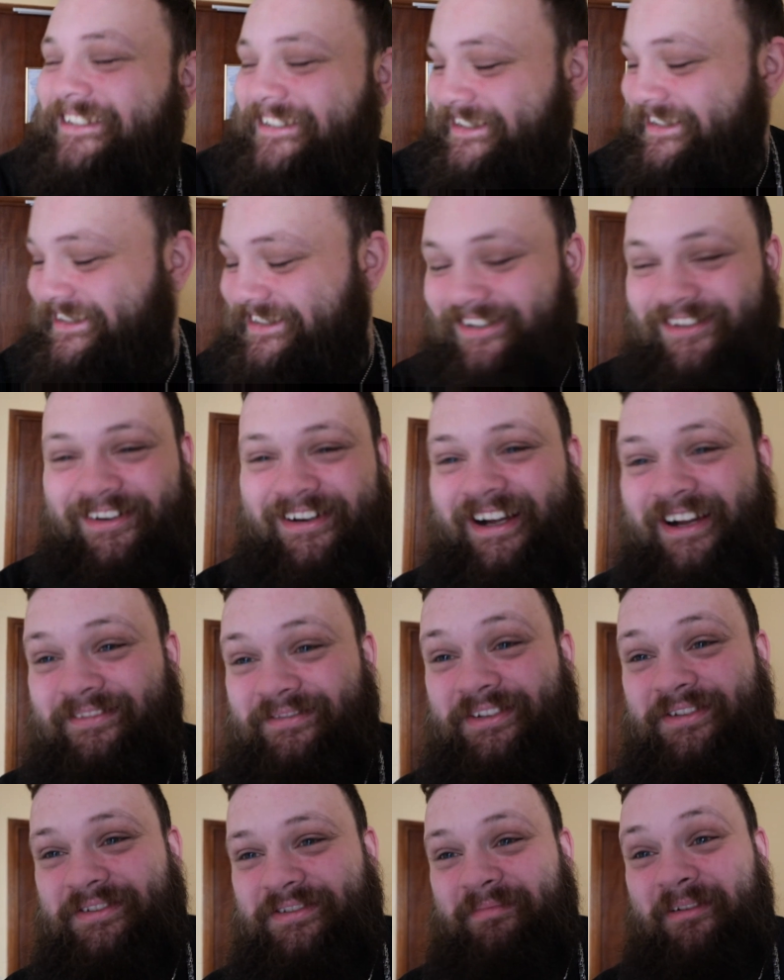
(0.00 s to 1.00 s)
So I have
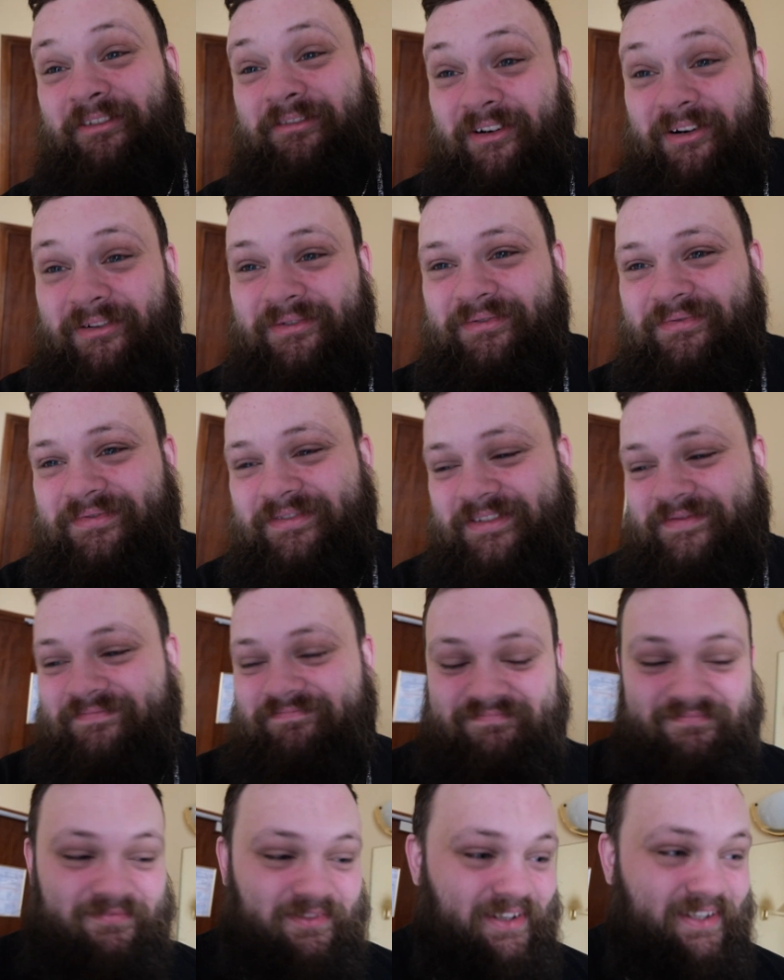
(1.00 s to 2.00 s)
to use my phone to
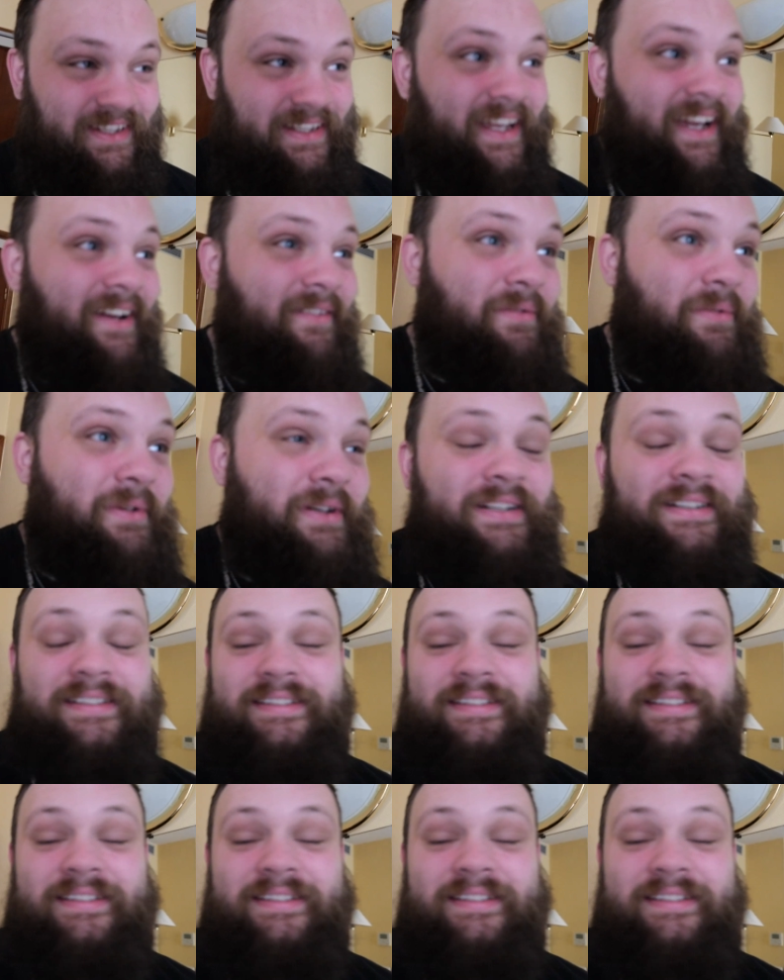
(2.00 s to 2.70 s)
fucking get everywhere.